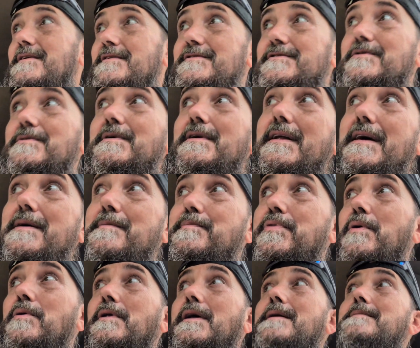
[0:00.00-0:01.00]
doing, like,
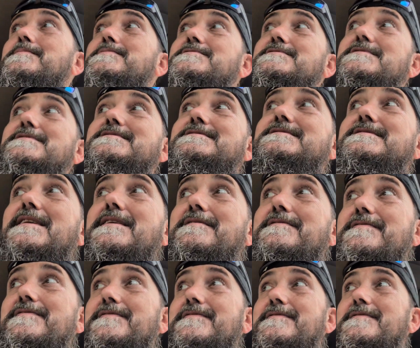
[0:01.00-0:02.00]
pull-ups and stuff,
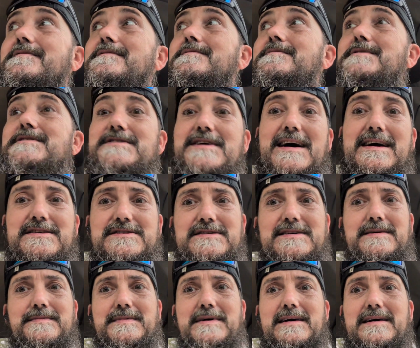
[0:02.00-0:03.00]
which actually
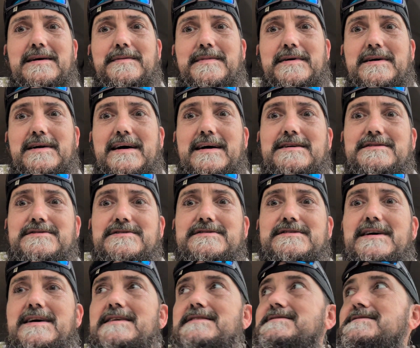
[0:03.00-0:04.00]
I'm going to come here to
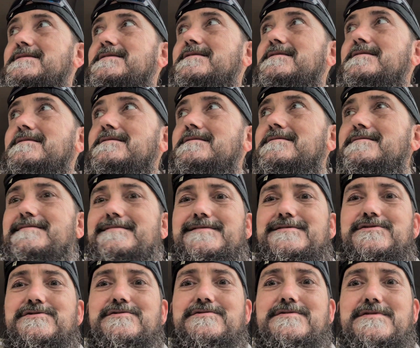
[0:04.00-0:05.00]
exercise.
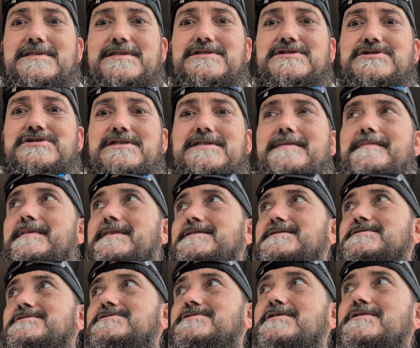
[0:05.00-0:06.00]
Screw the gym. They
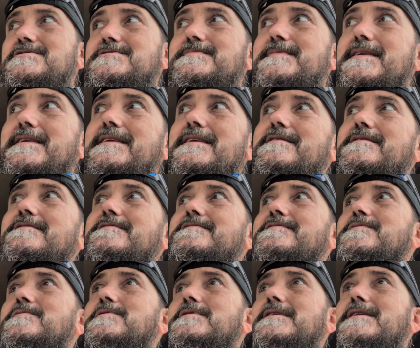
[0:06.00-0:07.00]
just charged me another
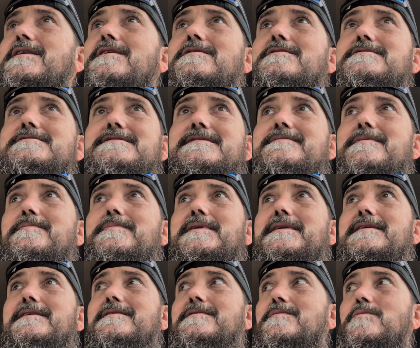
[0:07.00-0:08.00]
$40. I haven't
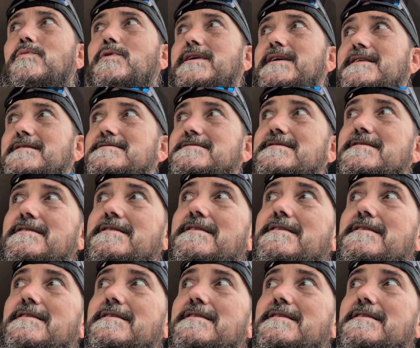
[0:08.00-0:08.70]
been there in weeks.